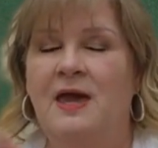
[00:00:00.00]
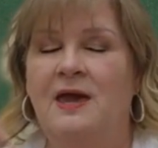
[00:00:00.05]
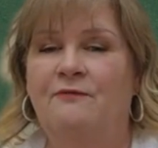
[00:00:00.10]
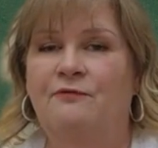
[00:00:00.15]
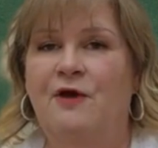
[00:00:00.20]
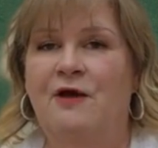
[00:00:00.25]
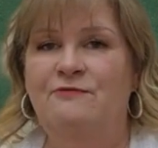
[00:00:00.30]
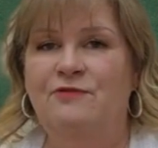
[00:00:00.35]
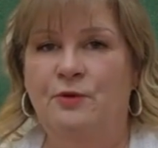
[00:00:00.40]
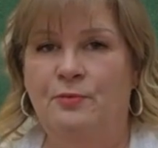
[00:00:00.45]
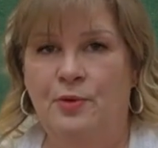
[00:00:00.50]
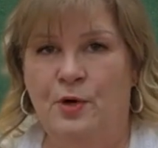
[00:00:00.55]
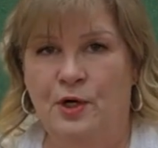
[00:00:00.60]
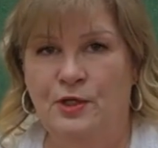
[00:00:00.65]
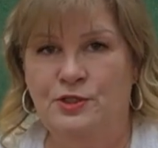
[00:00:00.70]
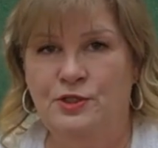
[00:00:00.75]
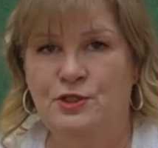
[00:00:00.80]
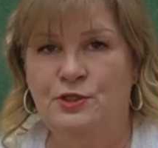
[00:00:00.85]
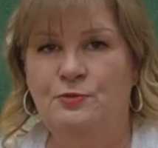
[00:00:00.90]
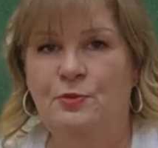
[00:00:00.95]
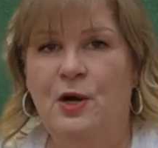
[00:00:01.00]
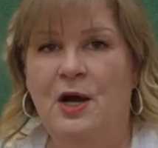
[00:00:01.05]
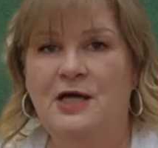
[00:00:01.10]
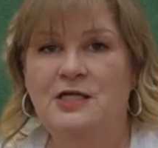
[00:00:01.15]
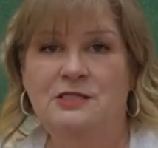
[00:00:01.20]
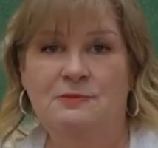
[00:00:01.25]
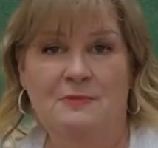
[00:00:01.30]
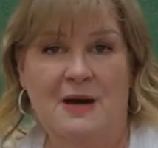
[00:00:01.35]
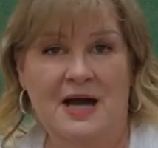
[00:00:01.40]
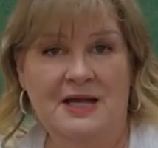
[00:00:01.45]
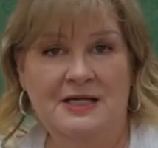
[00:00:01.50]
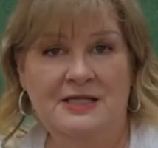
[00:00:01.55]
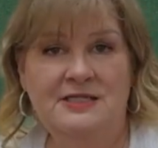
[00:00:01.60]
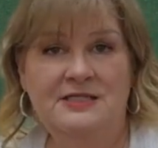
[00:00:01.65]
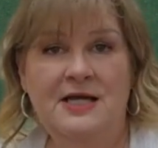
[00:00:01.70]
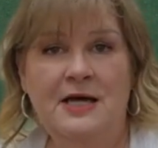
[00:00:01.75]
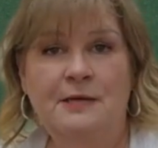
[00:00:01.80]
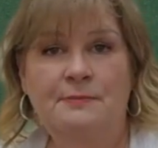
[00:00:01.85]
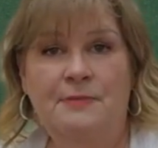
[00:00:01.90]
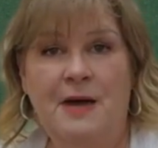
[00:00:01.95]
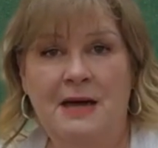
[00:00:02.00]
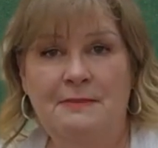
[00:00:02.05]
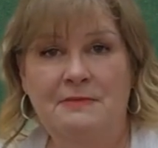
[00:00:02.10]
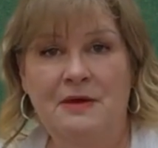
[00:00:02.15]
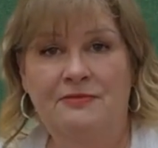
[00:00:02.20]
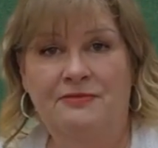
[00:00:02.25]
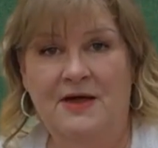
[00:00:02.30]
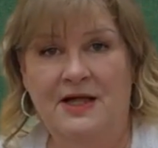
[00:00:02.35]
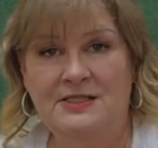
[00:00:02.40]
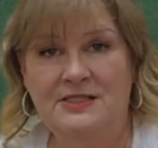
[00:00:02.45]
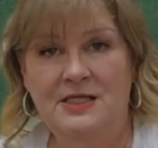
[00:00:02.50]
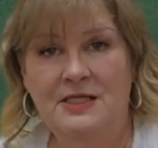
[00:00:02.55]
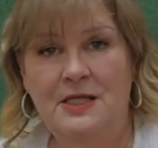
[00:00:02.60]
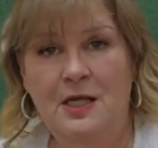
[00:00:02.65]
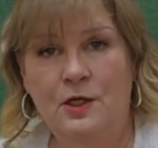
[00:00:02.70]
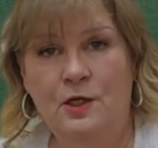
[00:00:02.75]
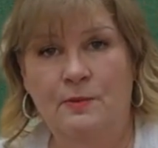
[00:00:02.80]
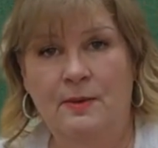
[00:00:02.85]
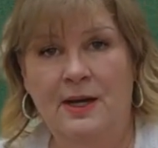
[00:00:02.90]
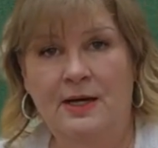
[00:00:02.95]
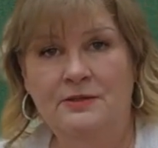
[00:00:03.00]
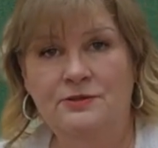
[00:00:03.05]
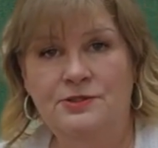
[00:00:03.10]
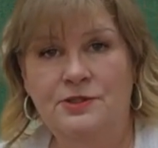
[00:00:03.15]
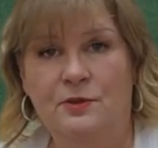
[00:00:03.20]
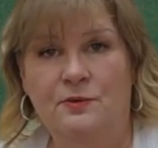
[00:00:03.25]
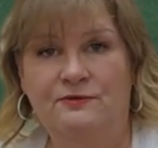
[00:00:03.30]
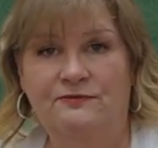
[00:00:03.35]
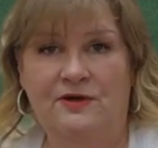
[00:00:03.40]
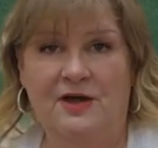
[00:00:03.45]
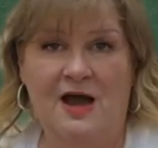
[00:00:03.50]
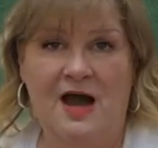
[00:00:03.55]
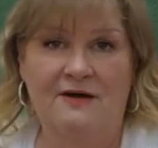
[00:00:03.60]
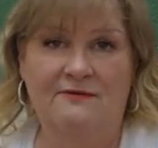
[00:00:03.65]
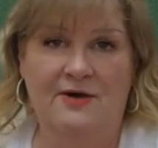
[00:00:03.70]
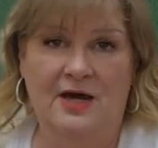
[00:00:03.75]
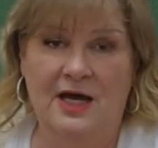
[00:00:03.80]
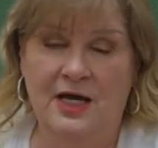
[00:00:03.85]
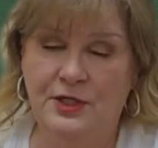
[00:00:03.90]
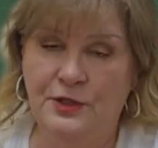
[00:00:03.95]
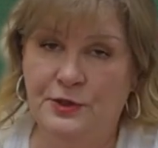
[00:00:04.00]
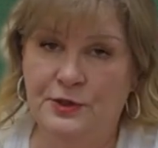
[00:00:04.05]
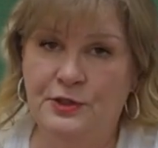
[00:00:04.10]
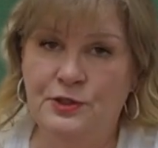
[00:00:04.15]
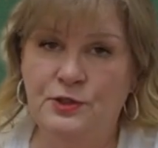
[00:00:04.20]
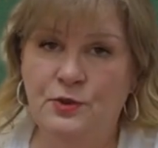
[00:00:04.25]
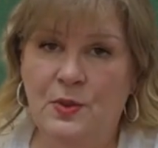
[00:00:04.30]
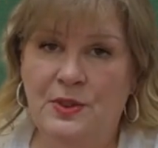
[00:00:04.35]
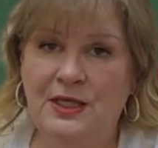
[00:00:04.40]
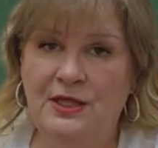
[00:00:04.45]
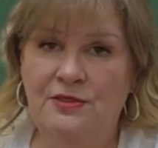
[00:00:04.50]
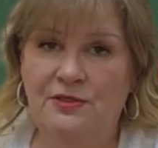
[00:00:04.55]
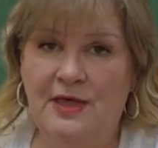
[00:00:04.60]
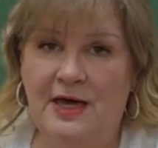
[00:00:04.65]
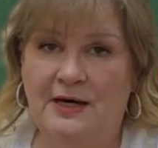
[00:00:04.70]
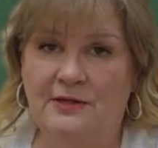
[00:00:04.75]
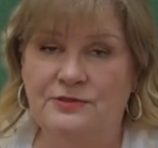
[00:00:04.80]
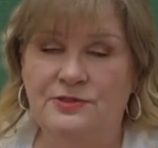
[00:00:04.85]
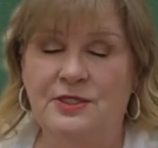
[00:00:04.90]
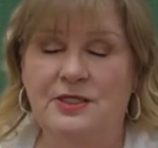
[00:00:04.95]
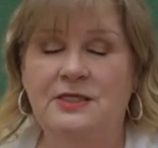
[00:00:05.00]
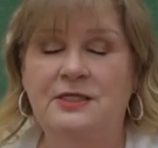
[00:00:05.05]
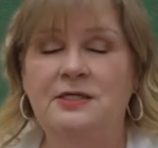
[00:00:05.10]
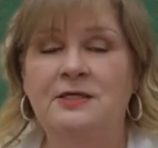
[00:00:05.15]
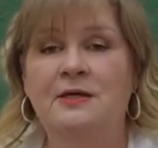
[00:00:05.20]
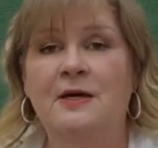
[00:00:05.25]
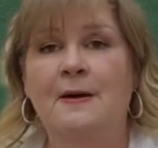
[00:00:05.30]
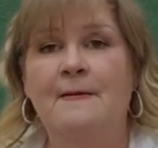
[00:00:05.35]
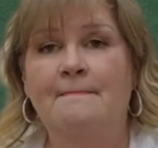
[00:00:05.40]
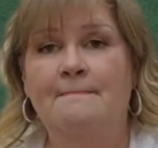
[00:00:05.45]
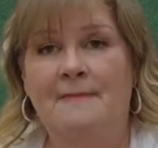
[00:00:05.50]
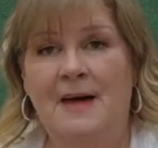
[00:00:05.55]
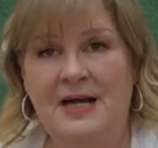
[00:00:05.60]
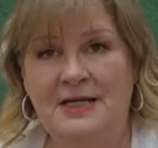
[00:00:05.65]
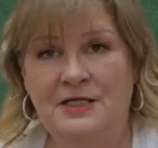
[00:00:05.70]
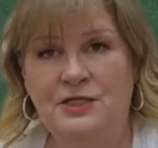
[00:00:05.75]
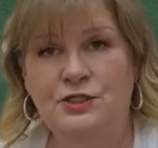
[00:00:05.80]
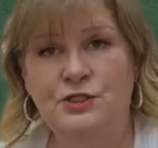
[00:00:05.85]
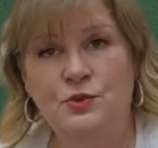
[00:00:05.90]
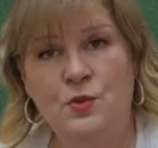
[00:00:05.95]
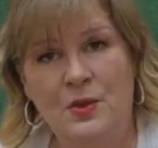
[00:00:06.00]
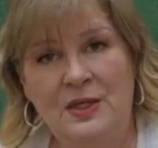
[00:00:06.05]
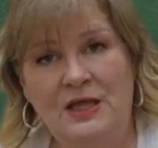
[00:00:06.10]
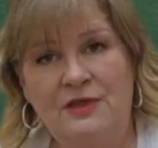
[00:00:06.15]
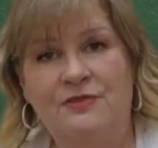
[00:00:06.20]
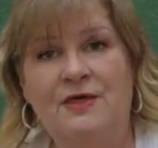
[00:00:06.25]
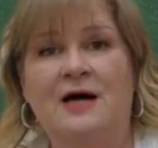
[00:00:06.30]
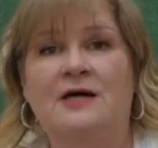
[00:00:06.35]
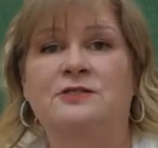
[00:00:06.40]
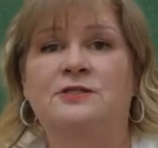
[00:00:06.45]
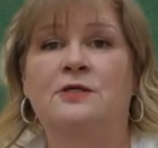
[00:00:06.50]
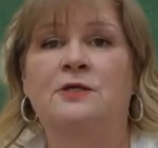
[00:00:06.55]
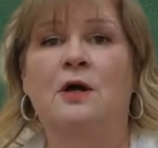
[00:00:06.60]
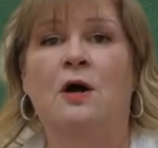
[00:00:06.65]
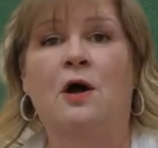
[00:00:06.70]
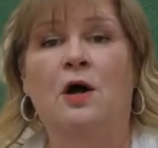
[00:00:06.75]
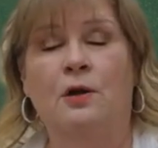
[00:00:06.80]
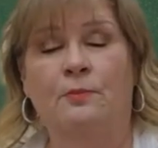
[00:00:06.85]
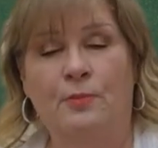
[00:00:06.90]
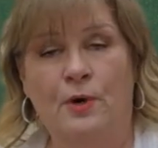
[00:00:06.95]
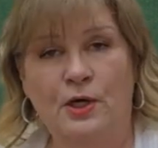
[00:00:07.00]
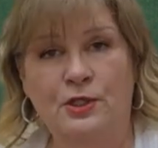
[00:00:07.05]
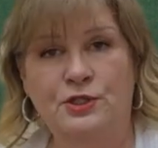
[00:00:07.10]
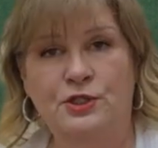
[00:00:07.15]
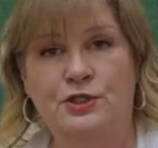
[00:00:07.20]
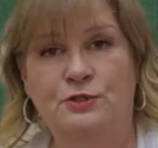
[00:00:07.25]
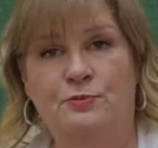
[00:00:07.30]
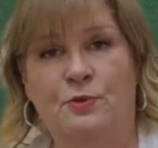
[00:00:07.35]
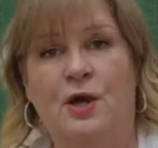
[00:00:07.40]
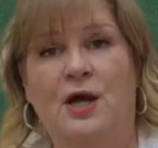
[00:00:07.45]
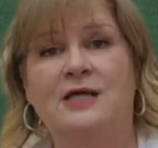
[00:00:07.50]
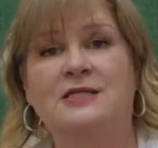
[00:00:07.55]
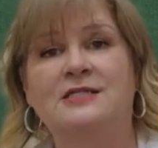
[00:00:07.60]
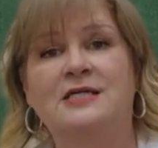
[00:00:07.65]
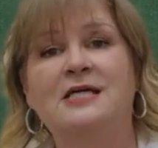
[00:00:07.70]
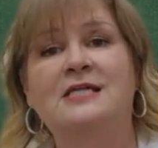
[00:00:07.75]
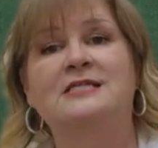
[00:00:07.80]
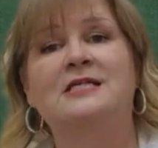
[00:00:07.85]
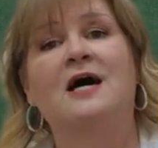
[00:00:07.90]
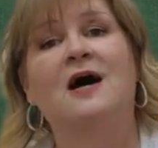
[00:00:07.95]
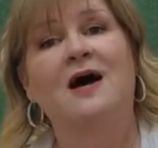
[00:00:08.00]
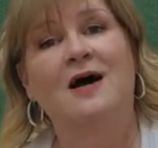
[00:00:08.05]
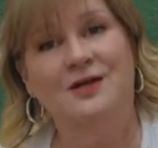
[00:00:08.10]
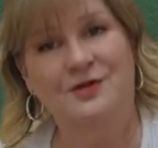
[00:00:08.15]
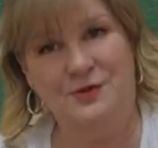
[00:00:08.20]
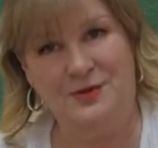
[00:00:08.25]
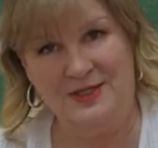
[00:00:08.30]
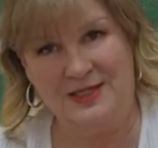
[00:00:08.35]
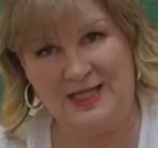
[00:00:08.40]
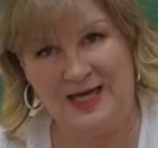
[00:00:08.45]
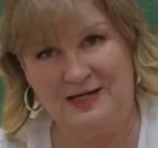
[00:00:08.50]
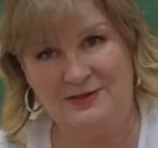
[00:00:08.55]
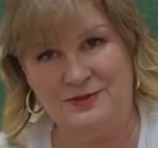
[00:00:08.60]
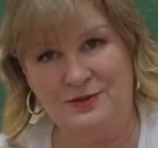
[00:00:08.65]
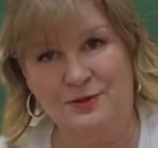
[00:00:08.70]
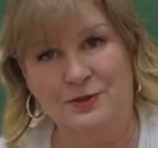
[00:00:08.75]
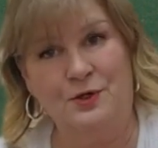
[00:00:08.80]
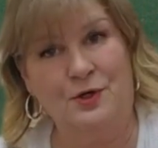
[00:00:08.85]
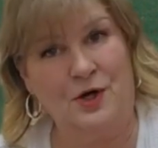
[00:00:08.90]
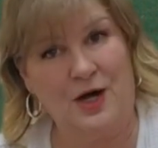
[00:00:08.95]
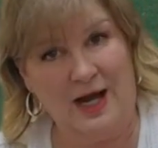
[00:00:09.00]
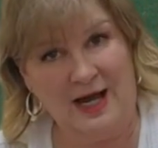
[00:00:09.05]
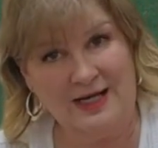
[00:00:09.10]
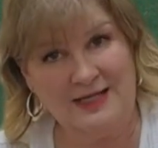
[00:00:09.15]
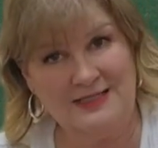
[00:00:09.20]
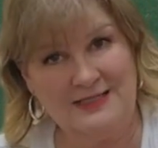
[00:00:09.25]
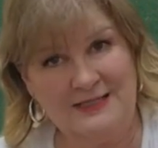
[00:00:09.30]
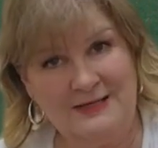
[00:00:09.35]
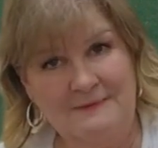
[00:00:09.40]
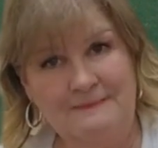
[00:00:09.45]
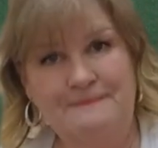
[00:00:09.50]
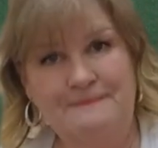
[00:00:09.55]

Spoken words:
If we have the purchase price minus down payment, that's the loan amount. So if we have $120,000 minus $20,000, our purchase price is $100,000, correct?